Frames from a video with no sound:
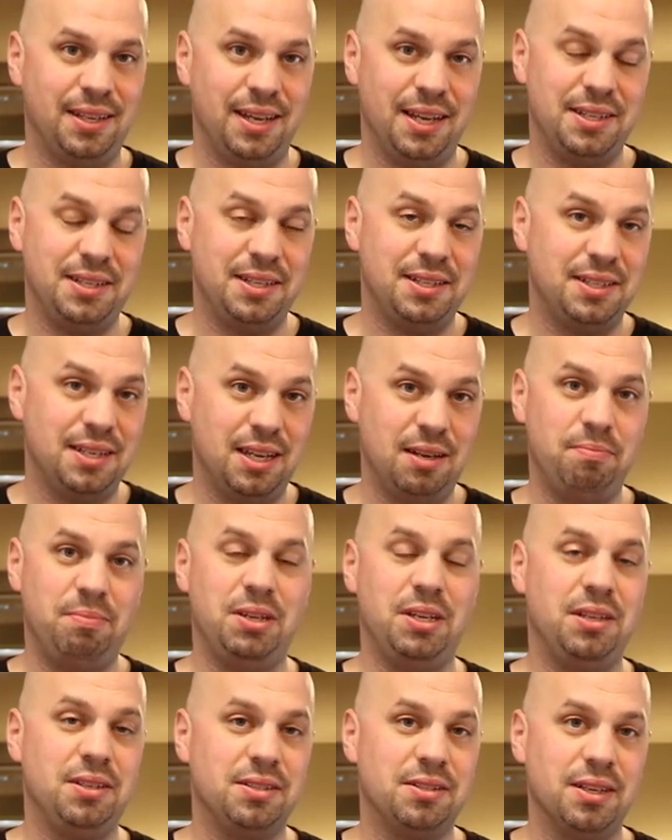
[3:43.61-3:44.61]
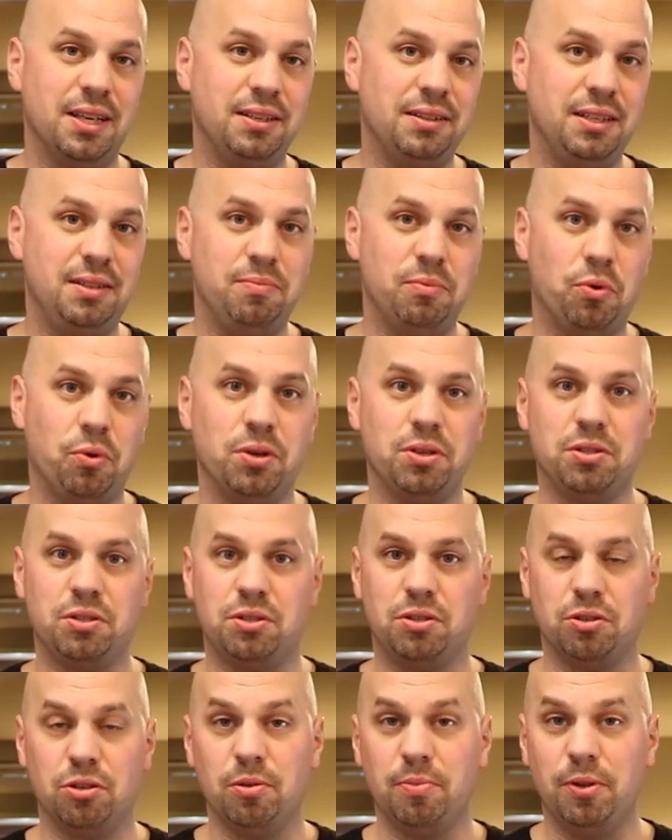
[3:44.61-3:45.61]
The eighteen ten being slightly more
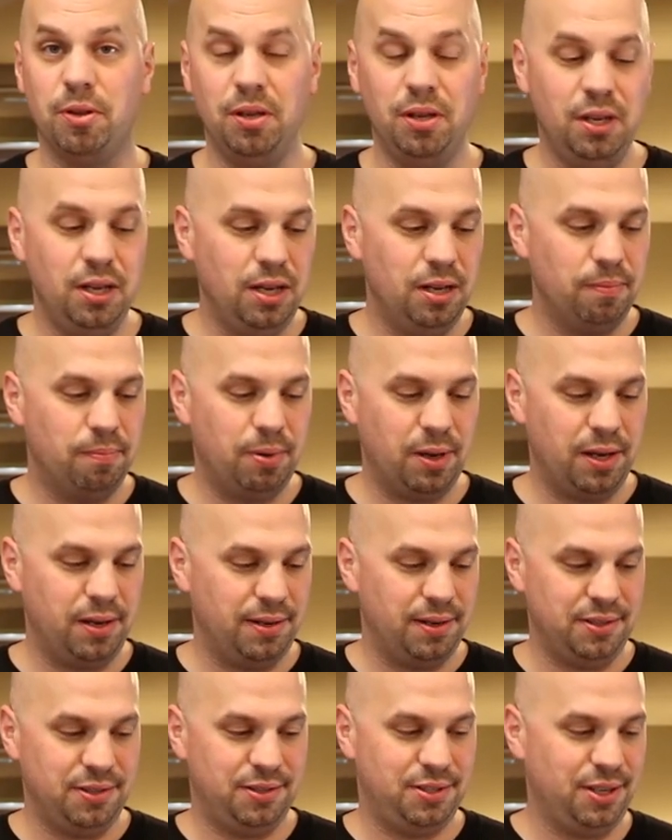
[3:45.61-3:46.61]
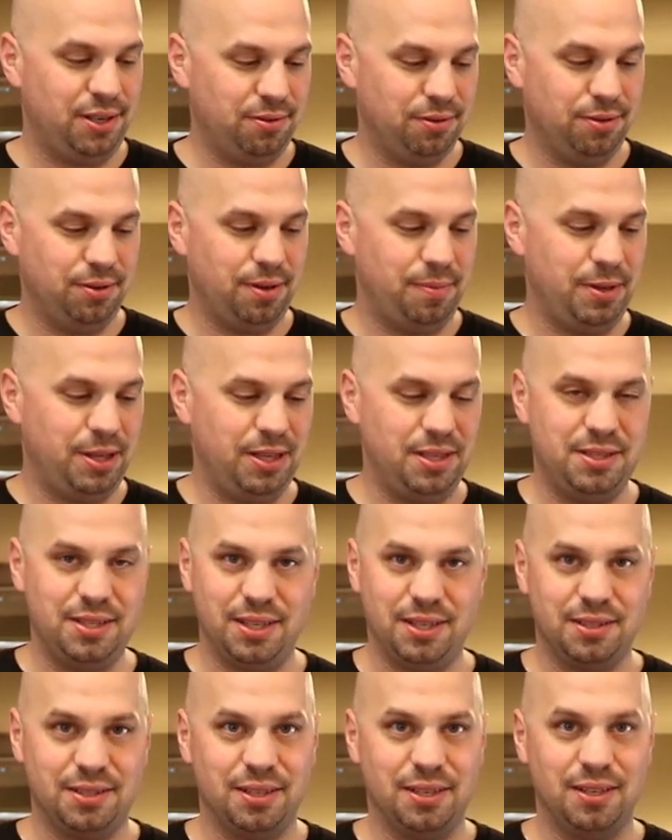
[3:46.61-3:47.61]
durable, but in general, I mean, these
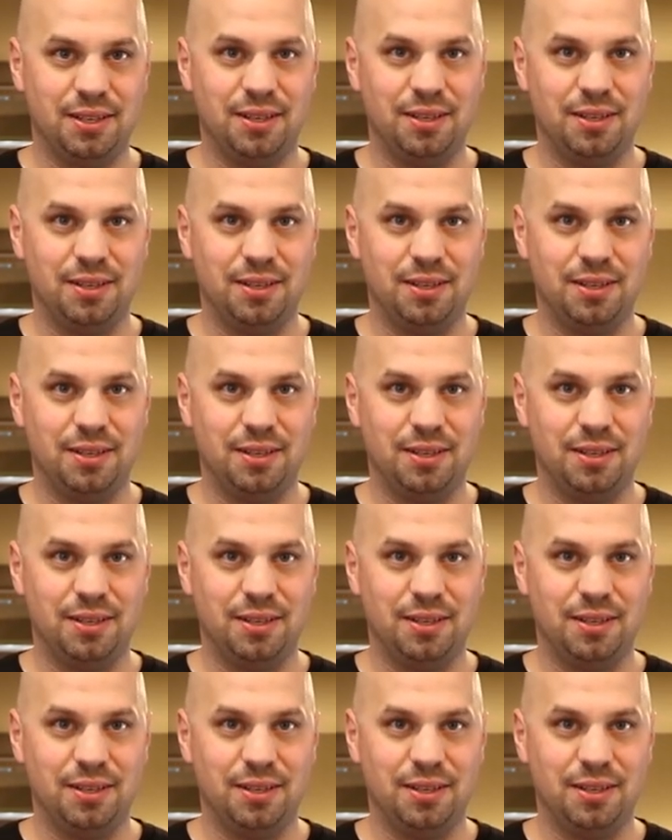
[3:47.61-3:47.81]
things,